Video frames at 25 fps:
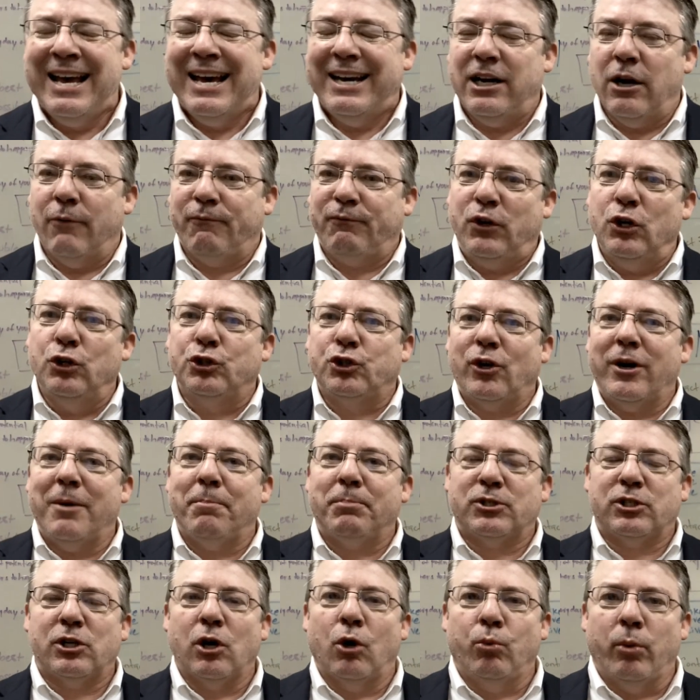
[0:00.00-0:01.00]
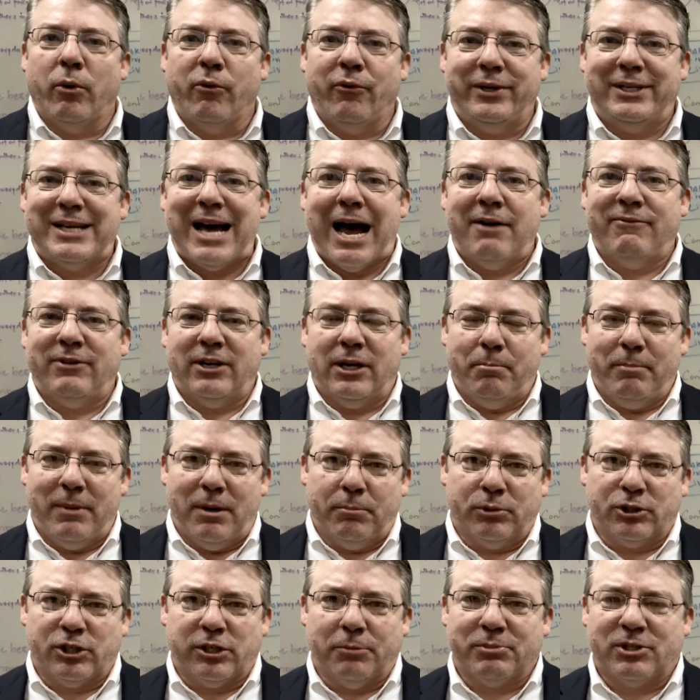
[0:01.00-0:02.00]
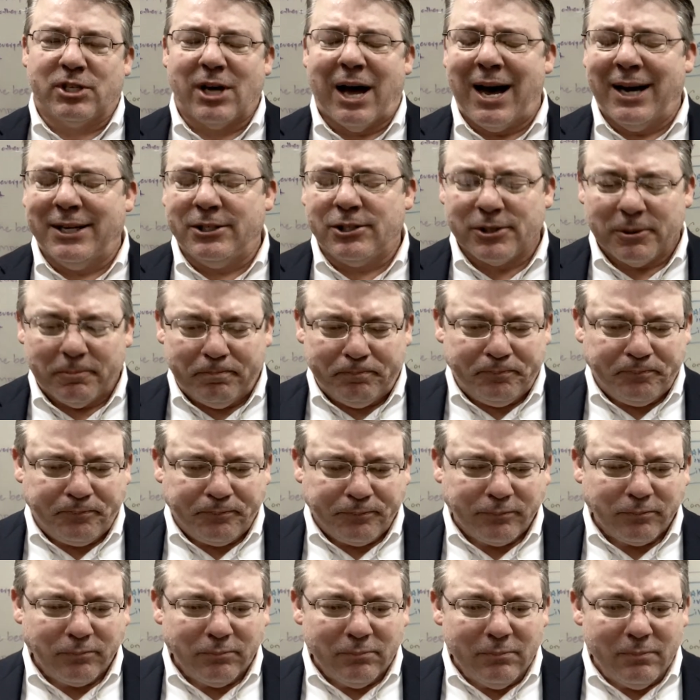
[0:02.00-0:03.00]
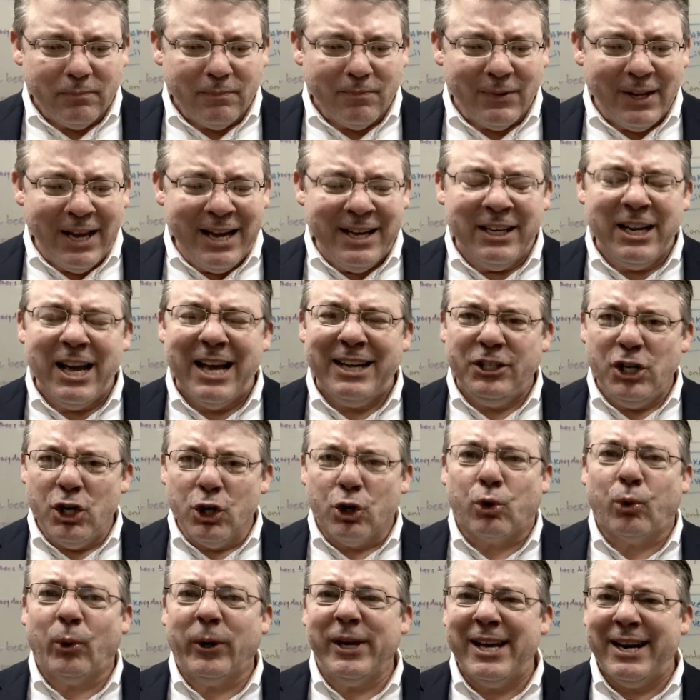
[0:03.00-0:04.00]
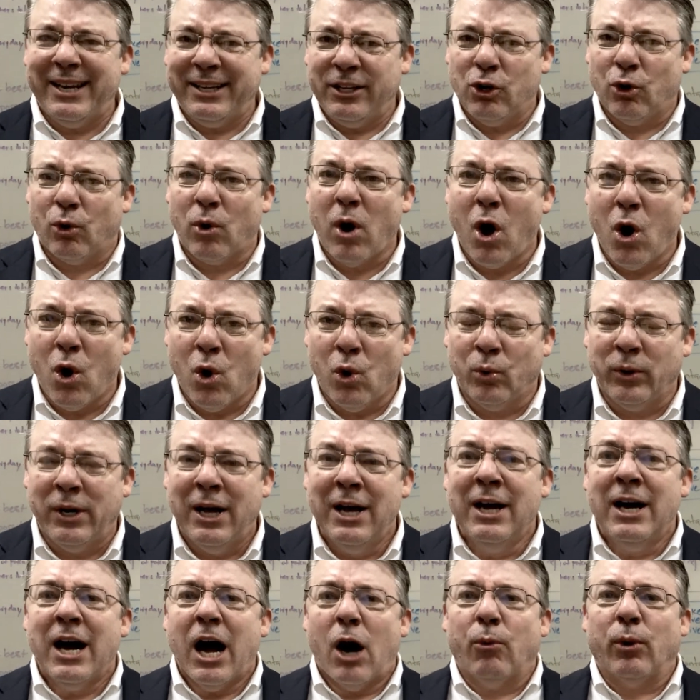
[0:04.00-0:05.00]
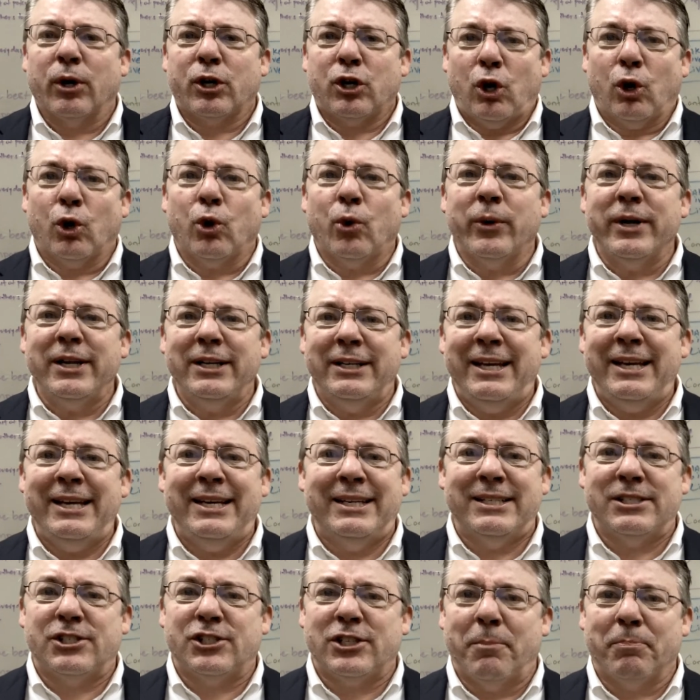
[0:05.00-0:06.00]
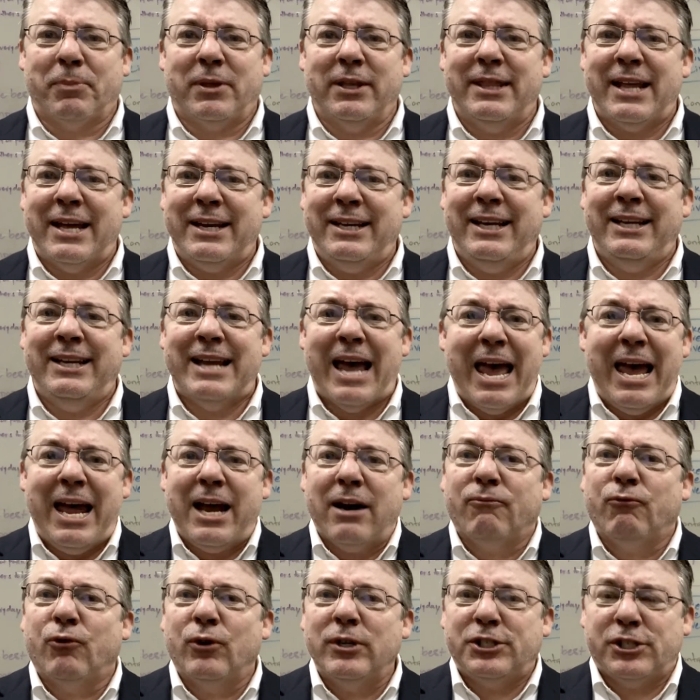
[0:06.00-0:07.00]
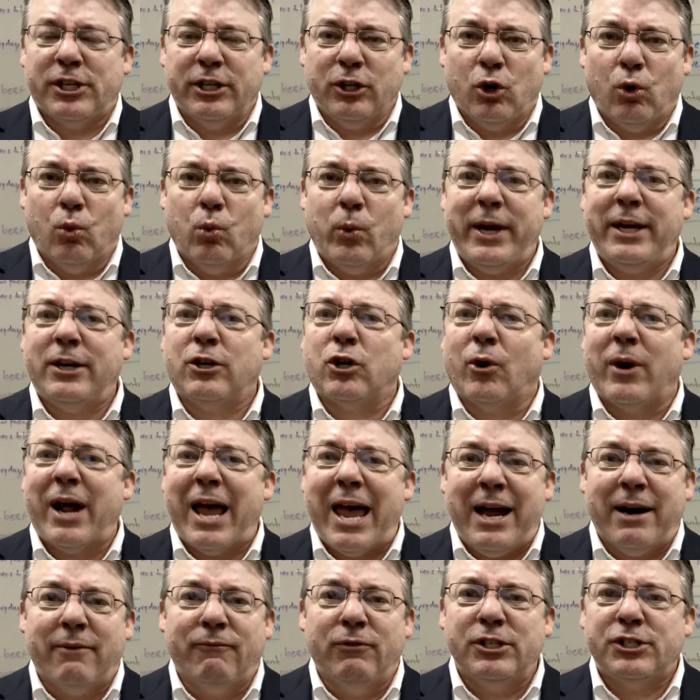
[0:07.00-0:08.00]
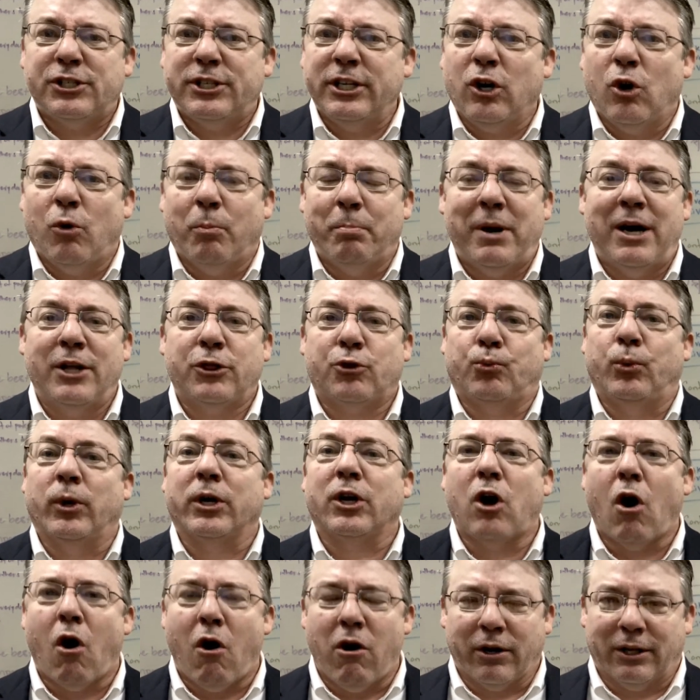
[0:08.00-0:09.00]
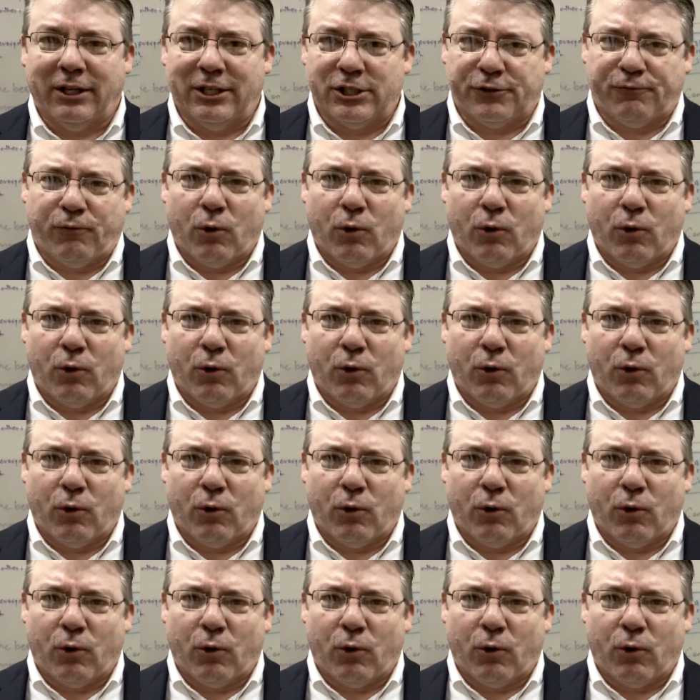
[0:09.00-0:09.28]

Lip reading: In a future episode when we dive into membership sites, and you creating your own, a recurring need is something they need every single week or every single month regardless.